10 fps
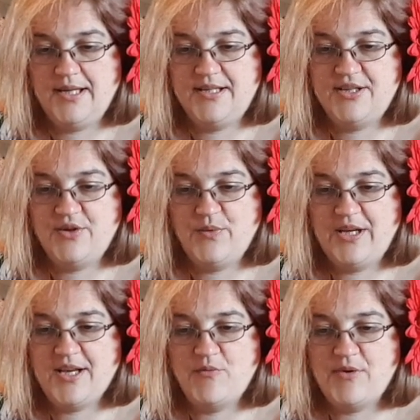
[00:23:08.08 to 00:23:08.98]
until we
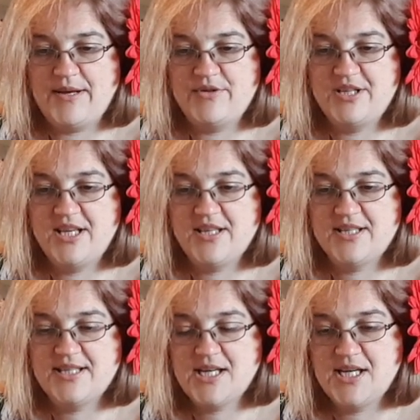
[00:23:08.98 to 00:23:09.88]
come round to the other
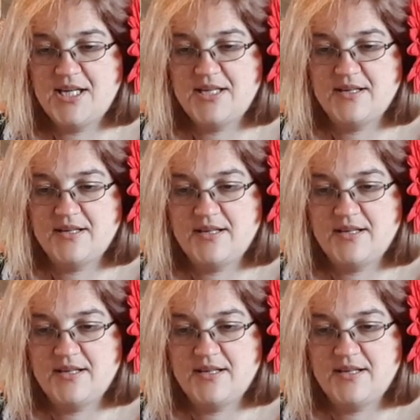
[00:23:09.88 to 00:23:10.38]
side.